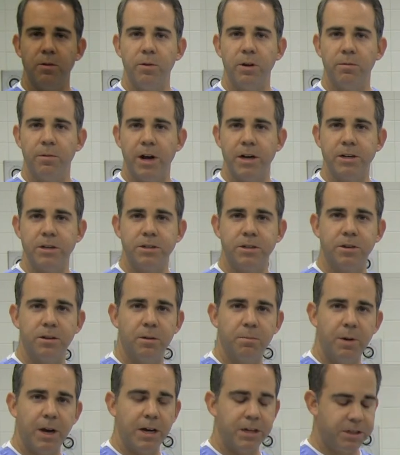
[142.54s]
we register
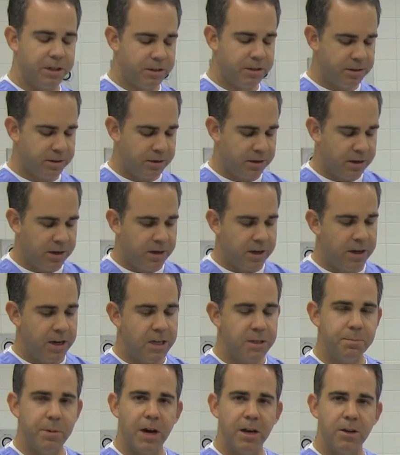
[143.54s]
the patient
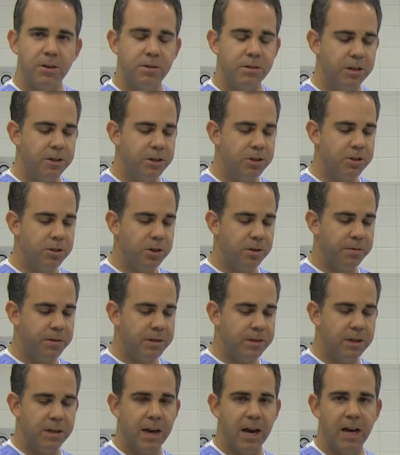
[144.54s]
is by using the
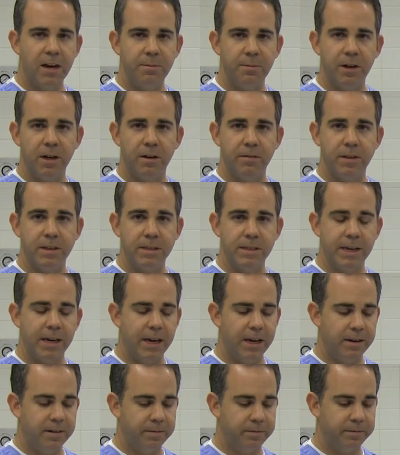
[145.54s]
surface anatomy of the
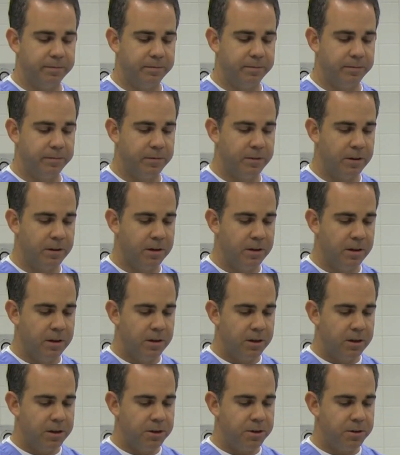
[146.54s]
skin.
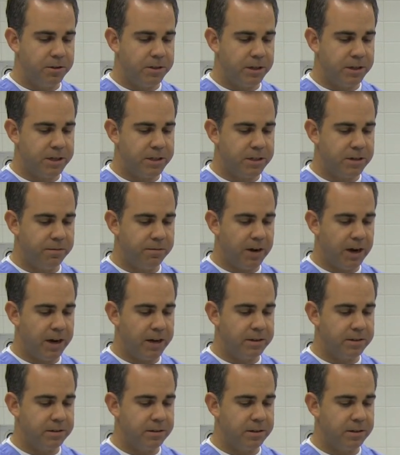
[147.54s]
Using this
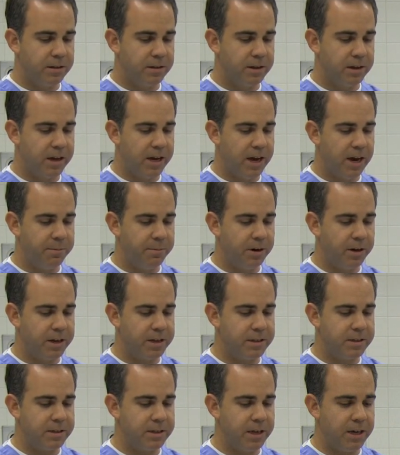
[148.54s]
device, the camera
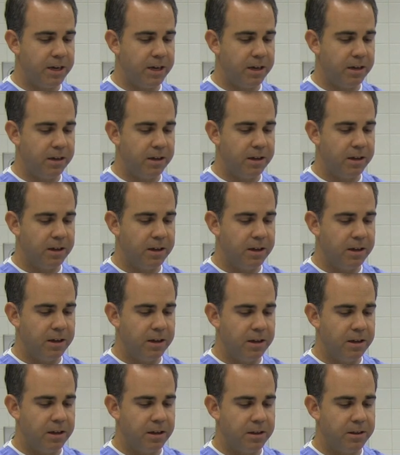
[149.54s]
can see
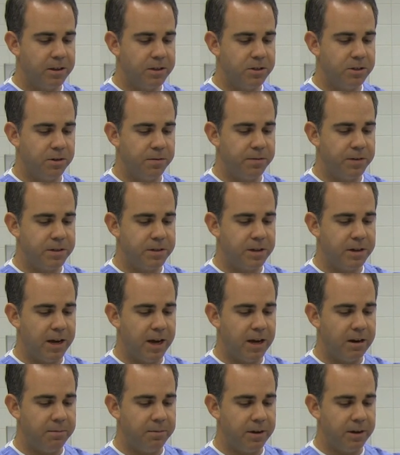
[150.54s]
the surface
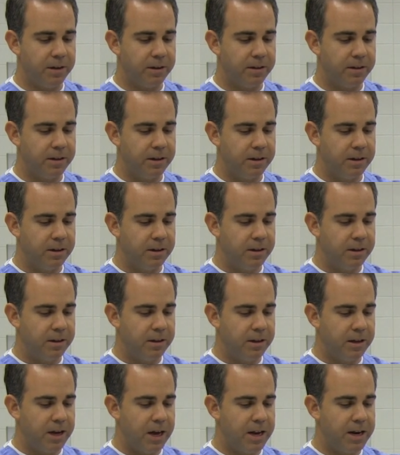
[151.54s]
anatomy.
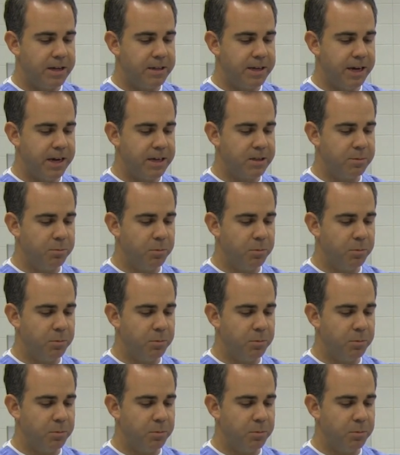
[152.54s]
And it takes